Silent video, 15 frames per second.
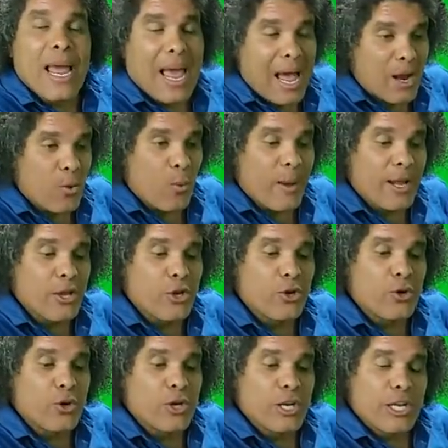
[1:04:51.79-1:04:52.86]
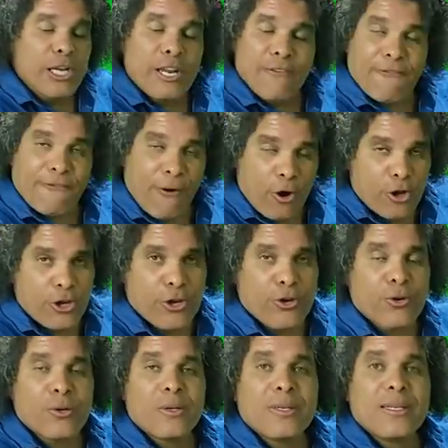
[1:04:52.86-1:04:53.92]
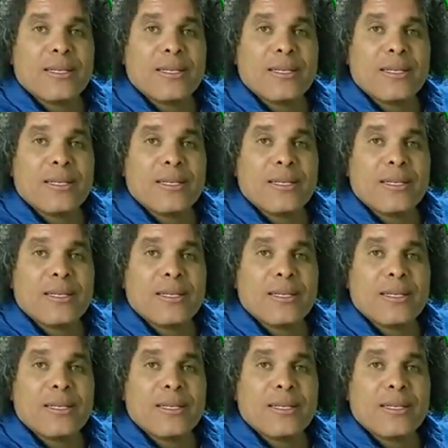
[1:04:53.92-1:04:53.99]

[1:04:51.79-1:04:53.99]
and when you they fund you